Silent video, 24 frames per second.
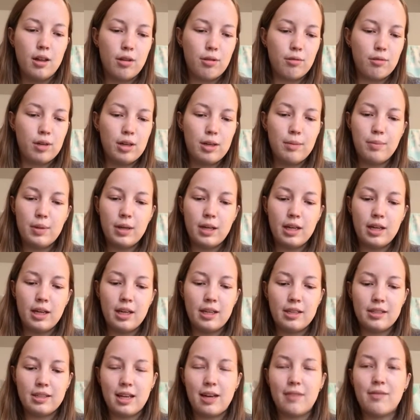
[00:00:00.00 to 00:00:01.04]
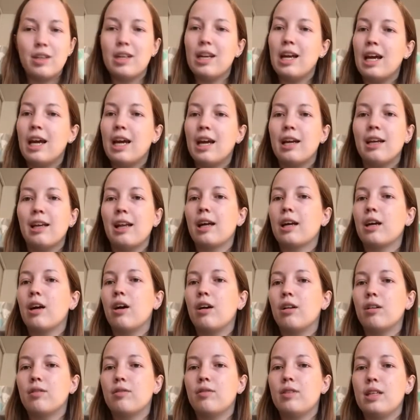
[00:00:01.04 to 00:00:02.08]
3B, 7A, like
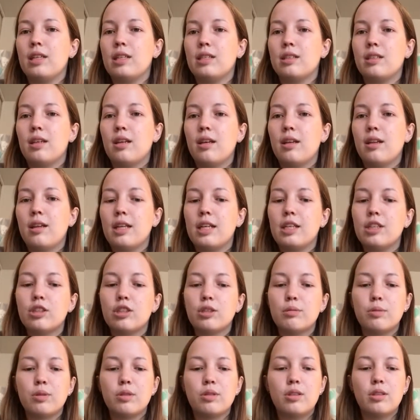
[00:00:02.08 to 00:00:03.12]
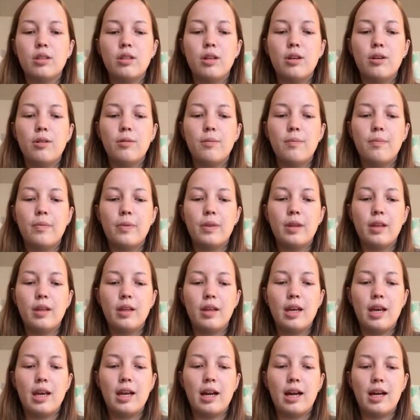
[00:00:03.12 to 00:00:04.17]
all of these things you're supposed to know.
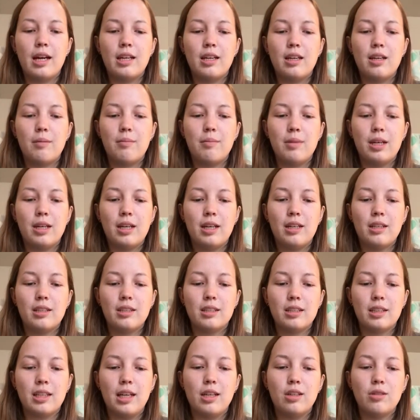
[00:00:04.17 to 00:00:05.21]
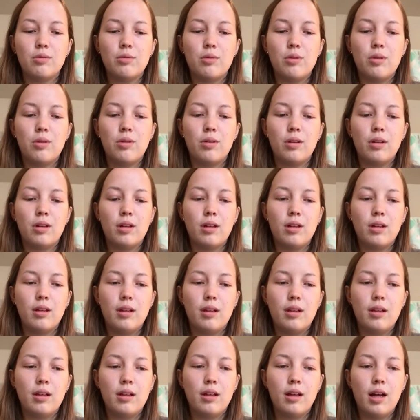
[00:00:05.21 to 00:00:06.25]
And I ended up making a schedule
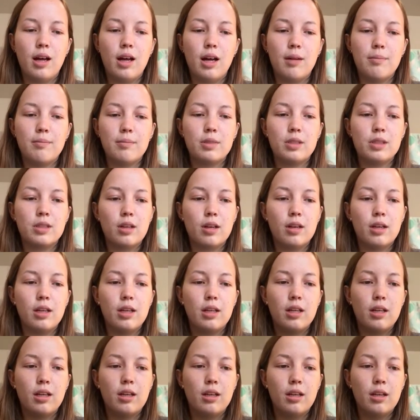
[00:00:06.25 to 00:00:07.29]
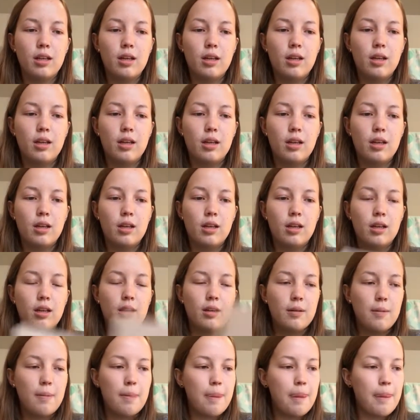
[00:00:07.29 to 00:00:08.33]
starting in
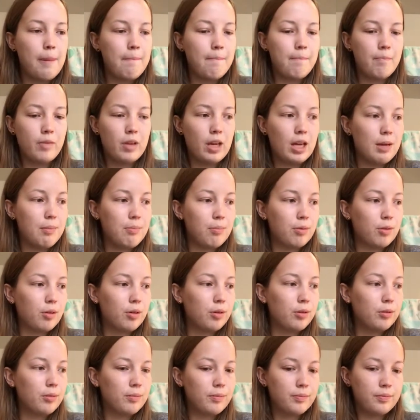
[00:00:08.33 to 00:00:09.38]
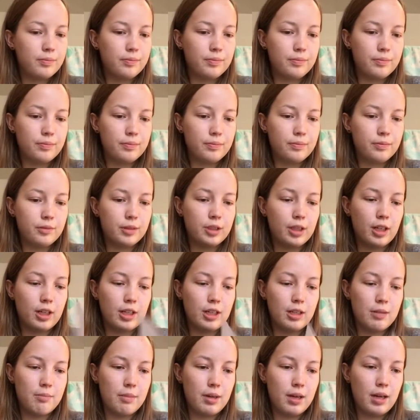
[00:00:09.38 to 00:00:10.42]

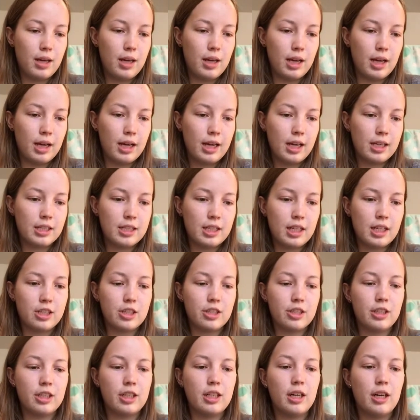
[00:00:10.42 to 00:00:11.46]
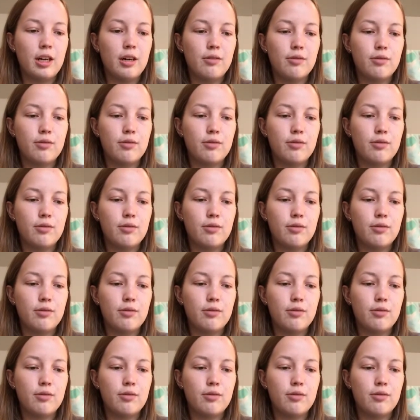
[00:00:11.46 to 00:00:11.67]
May, I guess, actually,